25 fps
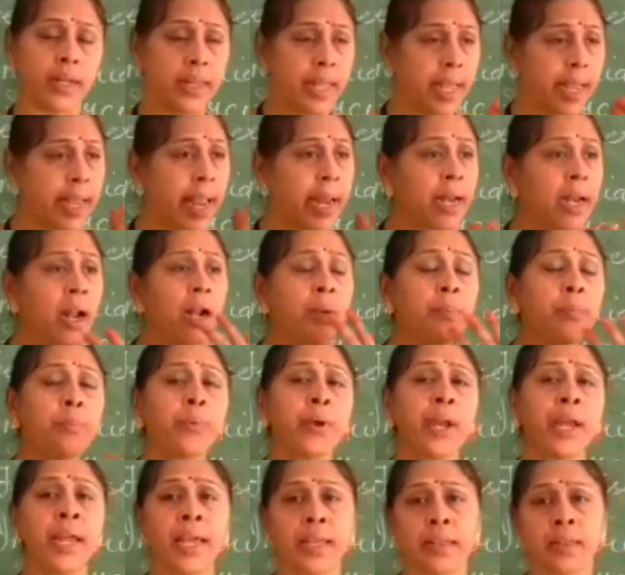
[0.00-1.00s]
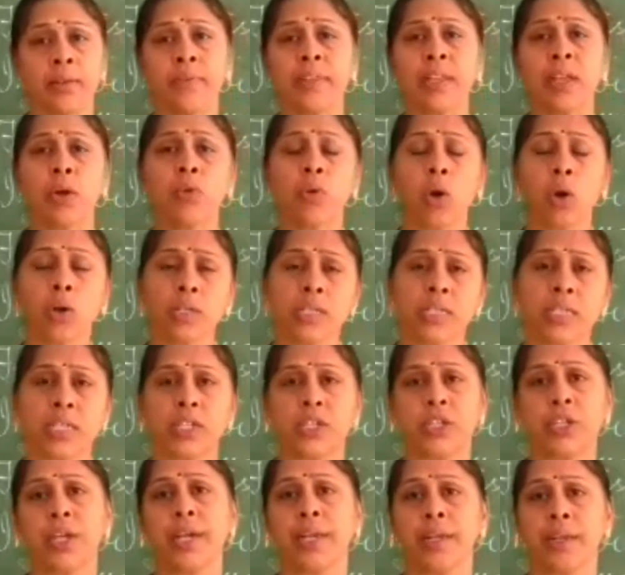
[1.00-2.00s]
they cannot breathe without
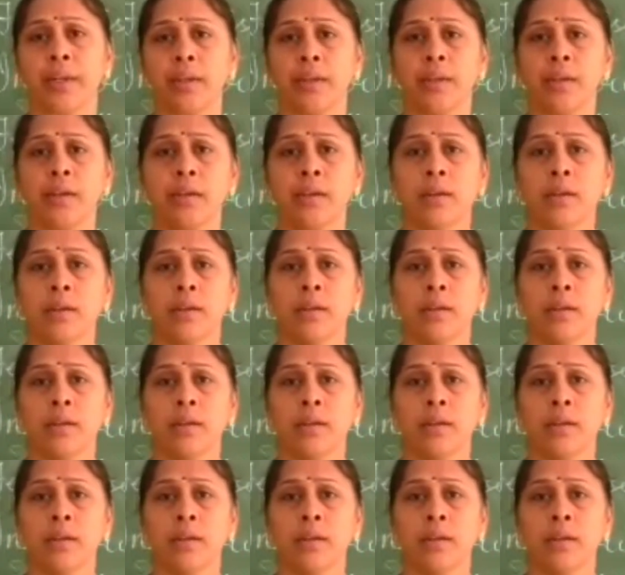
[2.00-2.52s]
oxygen.